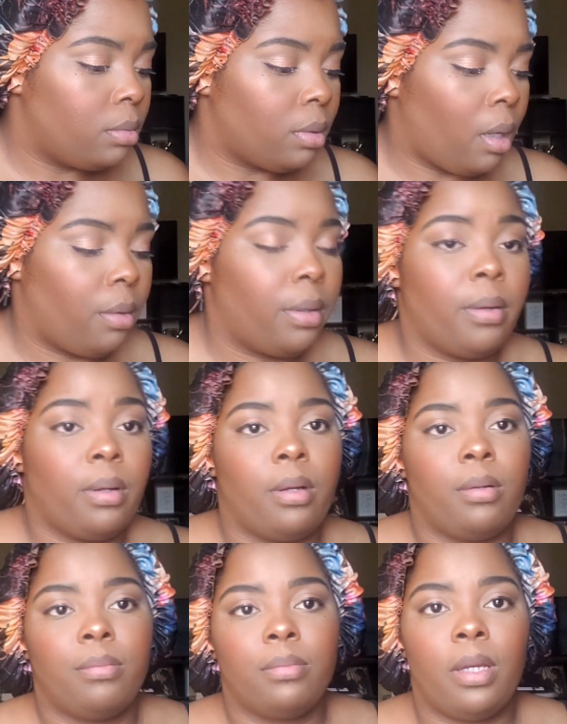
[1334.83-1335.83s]
Oh, here we
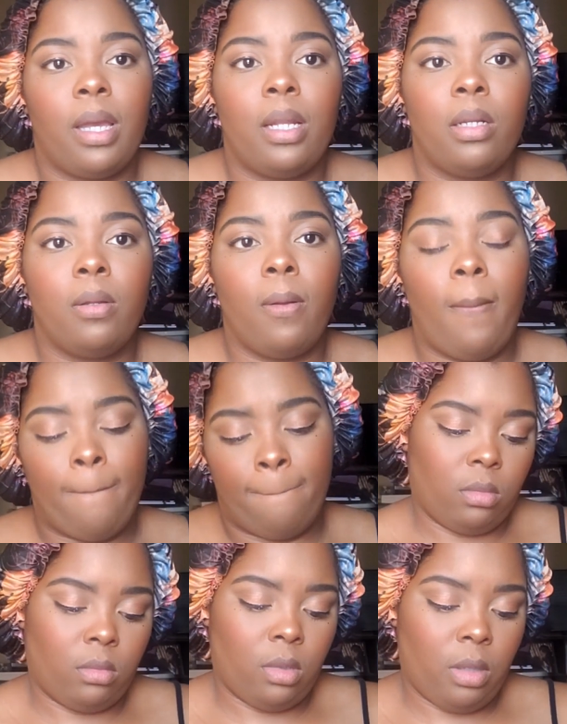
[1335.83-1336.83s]
go. I got a new
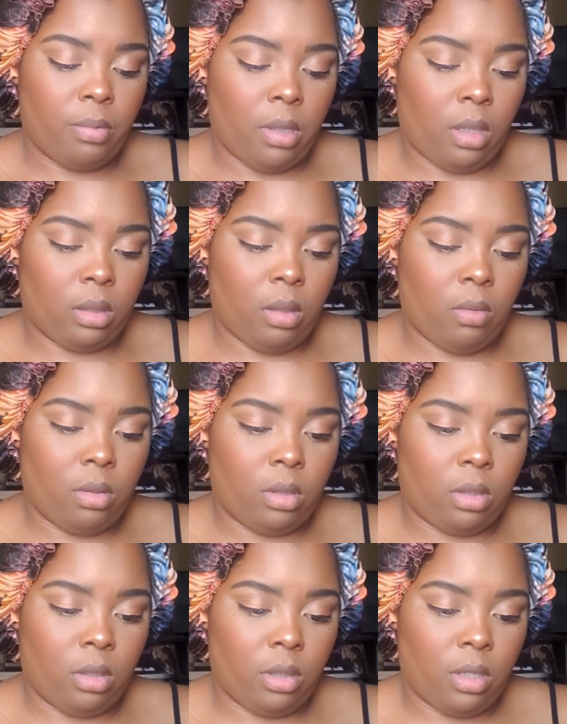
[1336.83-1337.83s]
lip gloss I want to
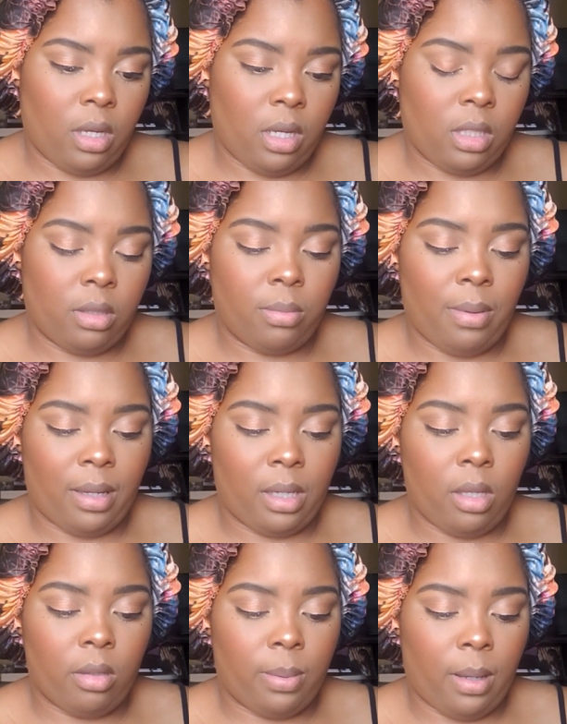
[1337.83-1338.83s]
show you guys by
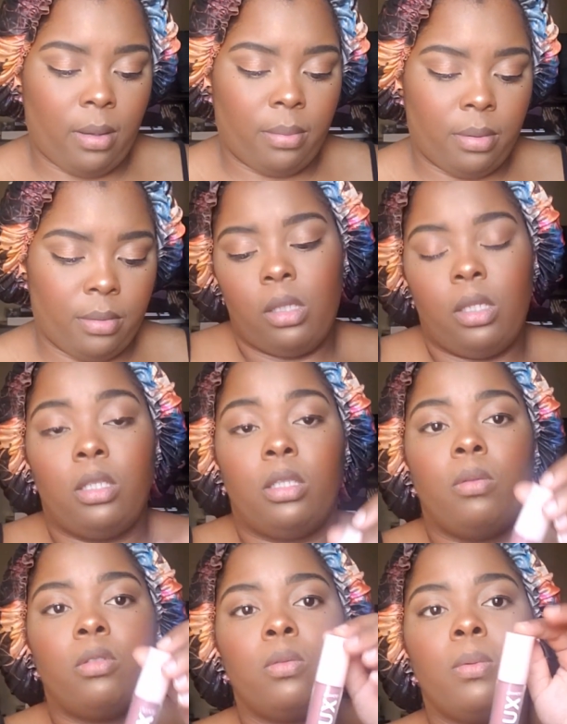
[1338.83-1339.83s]
ColourPop. This
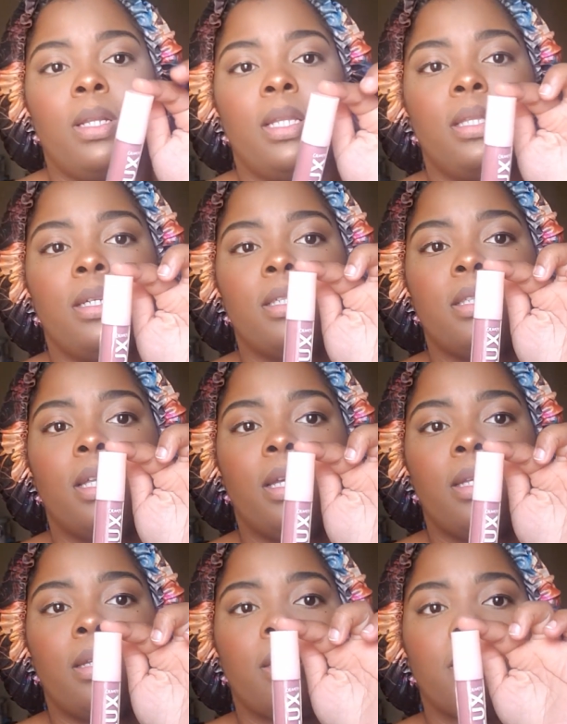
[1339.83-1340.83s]
is what it looks
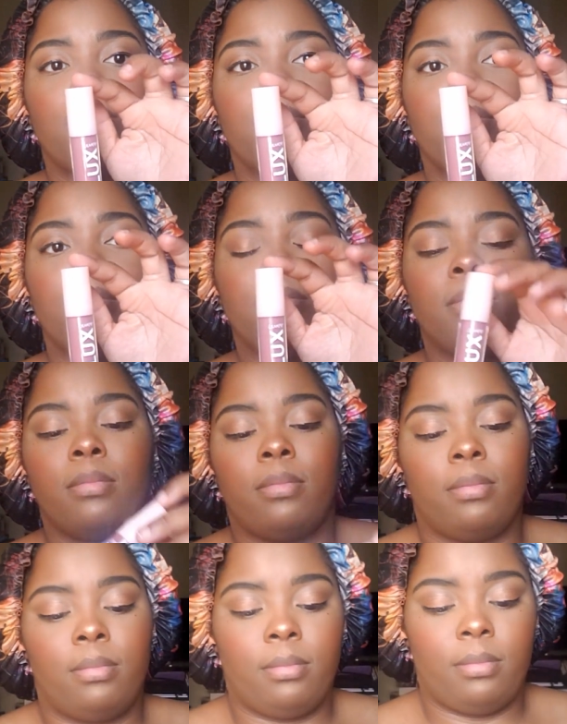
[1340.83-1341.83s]
like.
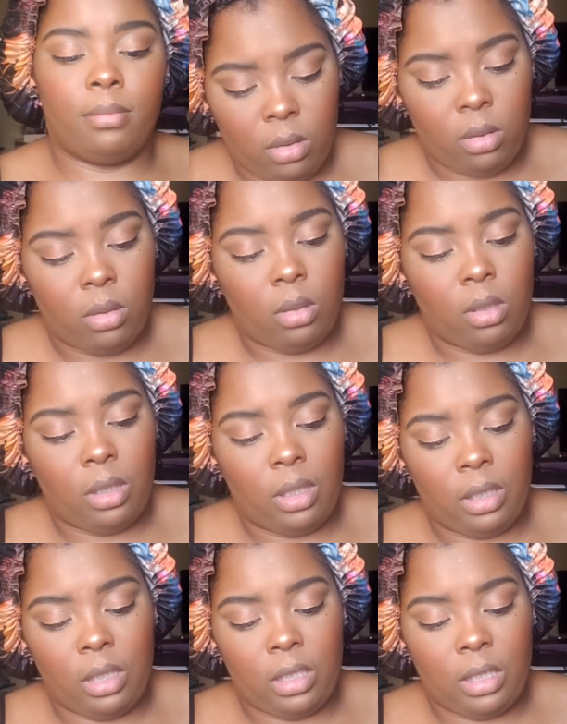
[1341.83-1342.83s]
Looks
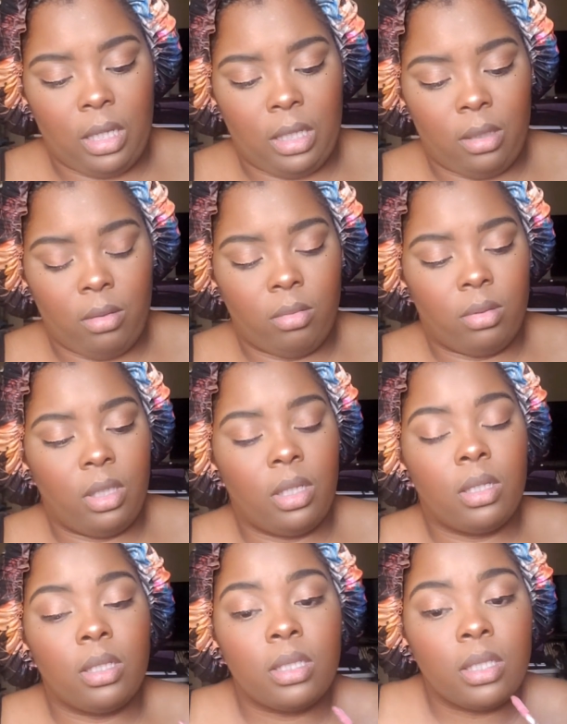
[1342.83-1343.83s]
like it's got a little
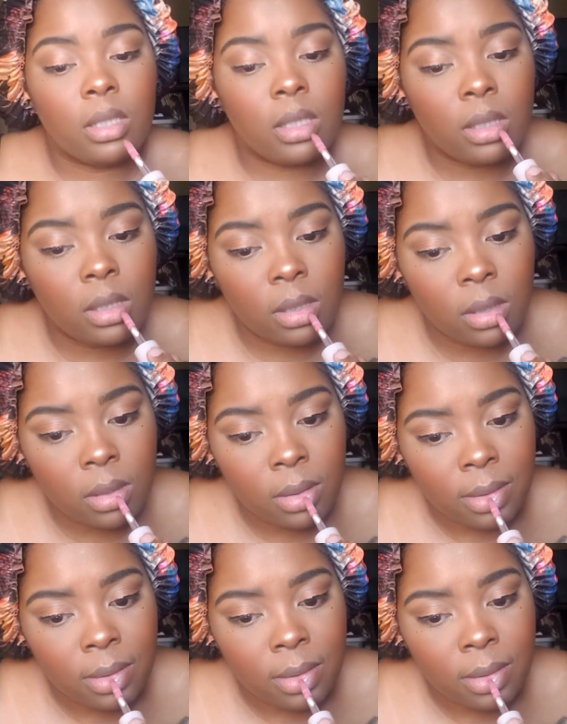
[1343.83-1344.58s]
thick consistency.